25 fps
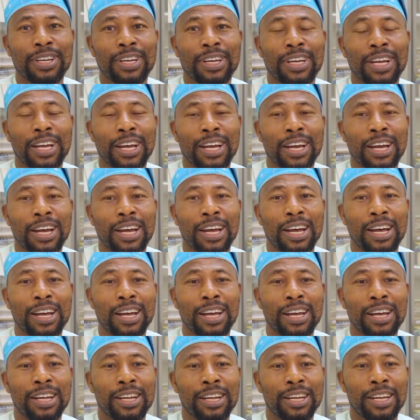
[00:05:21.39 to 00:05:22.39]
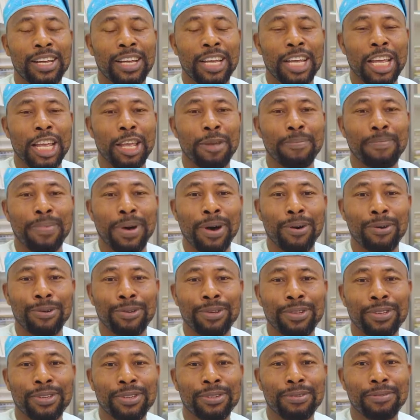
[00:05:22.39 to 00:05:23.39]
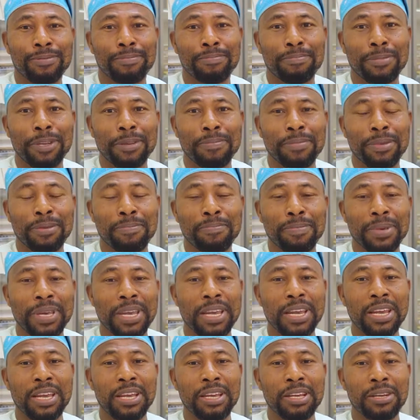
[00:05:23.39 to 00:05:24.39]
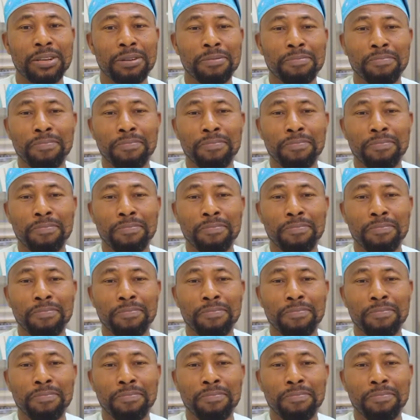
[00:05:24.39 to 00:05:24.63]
about maybe being